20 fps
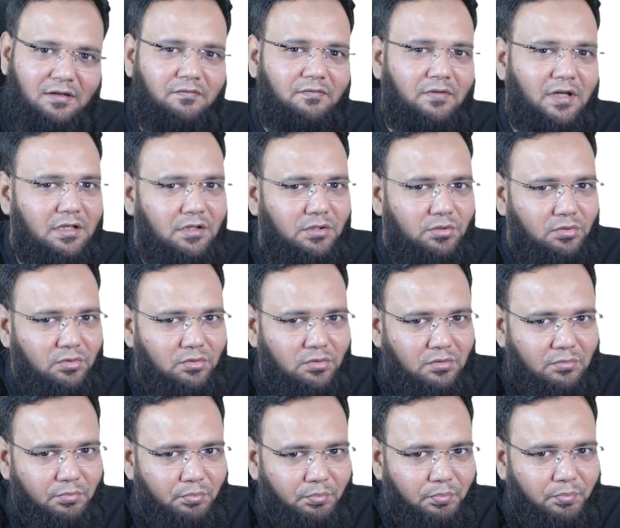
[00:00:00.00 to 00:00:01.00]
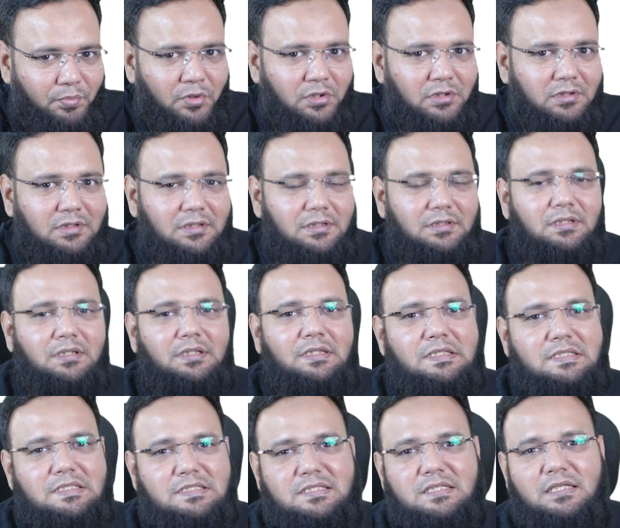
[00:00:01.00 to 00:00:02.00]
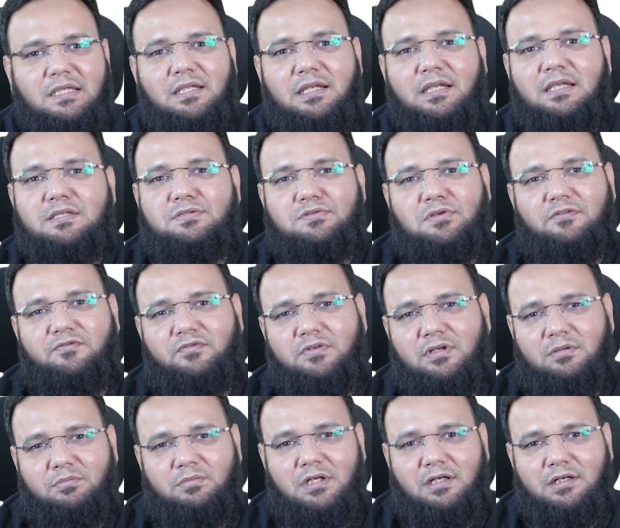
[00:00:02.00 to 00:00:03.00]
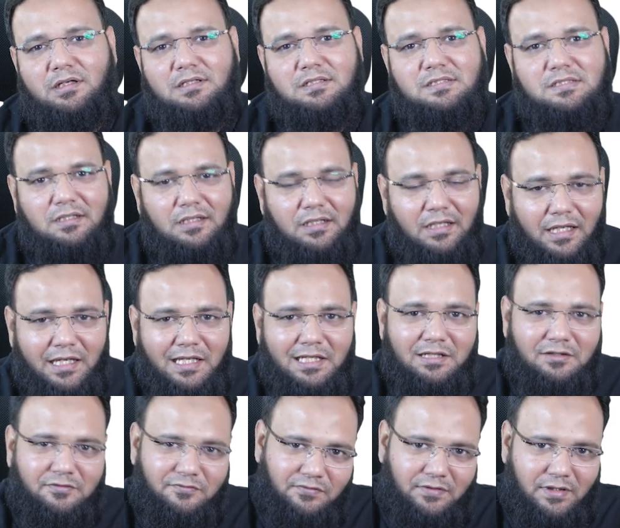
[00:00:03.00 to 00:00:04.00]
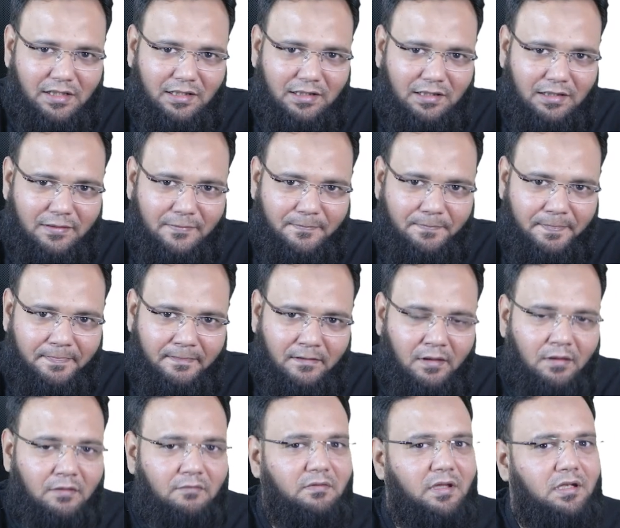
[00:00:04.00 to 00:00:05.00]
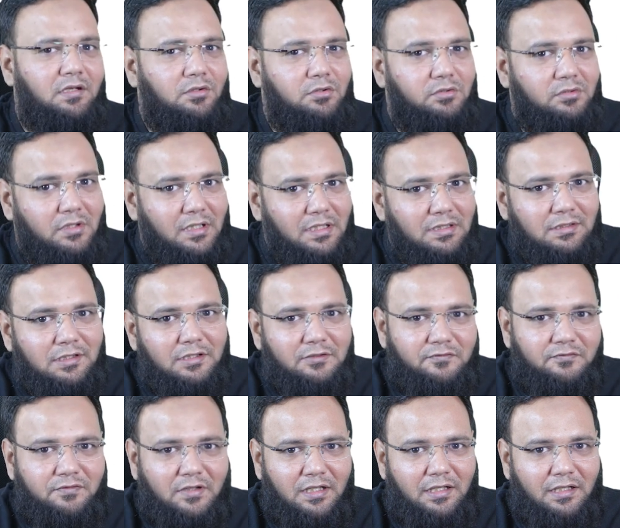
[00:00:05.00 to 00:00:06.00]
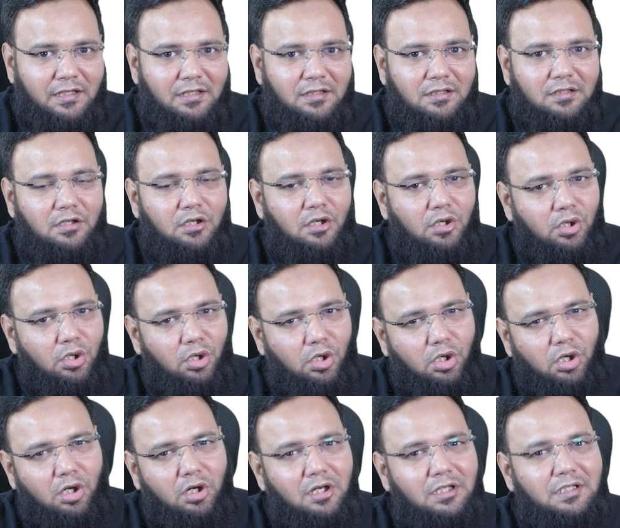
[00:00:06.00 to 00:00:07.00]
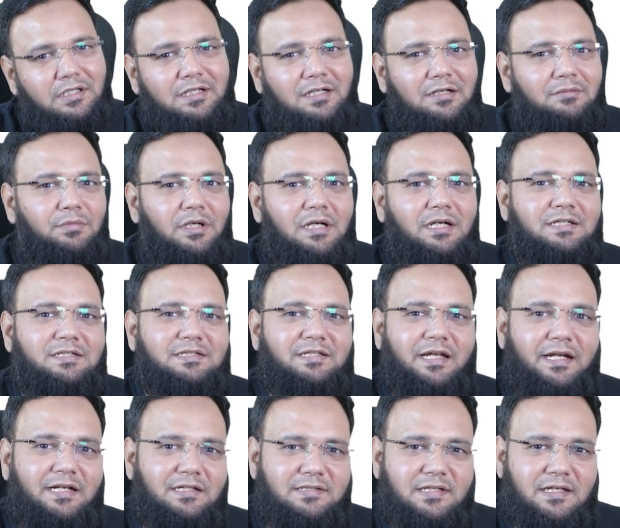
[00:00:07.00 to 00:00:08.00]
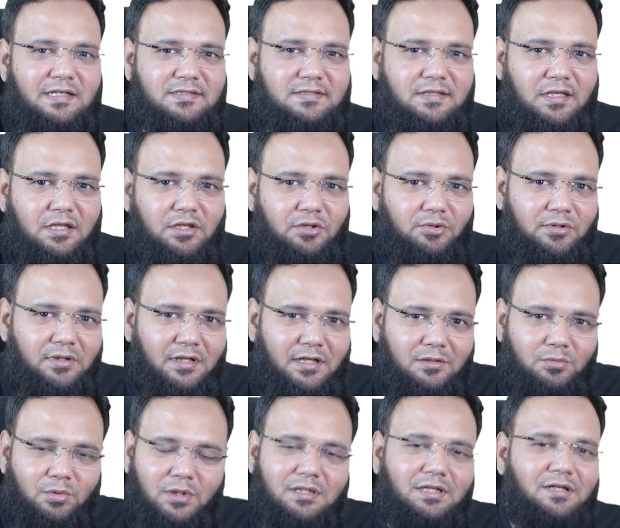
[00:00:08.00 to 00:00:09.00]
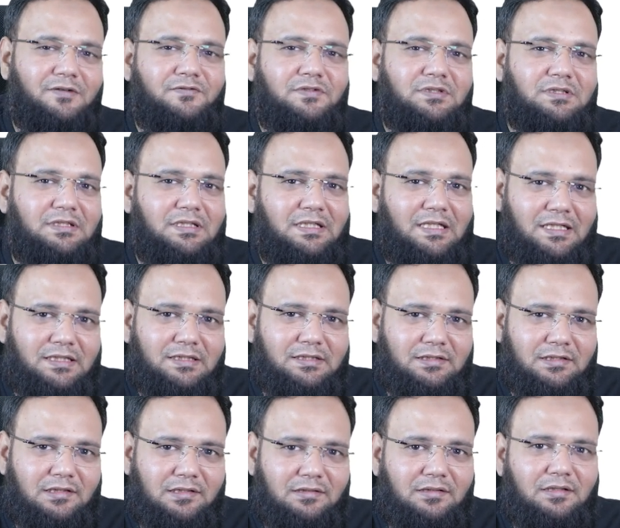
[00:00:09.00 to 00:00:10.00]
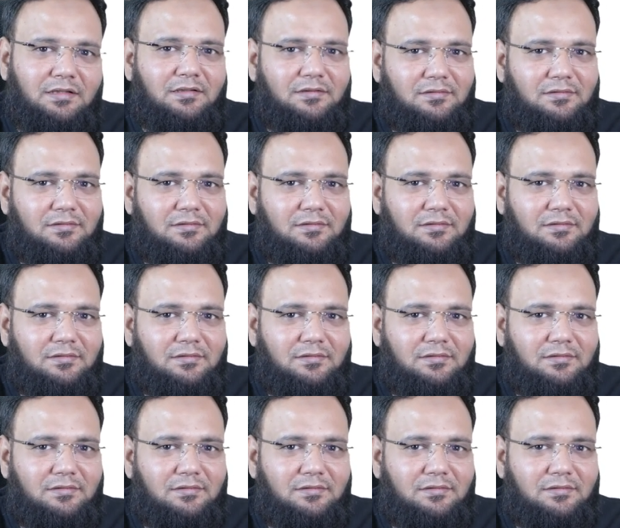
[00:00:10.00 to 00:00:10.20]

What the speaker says: When you put series of commands in a file, when you run the file, all commands get executed one after the other.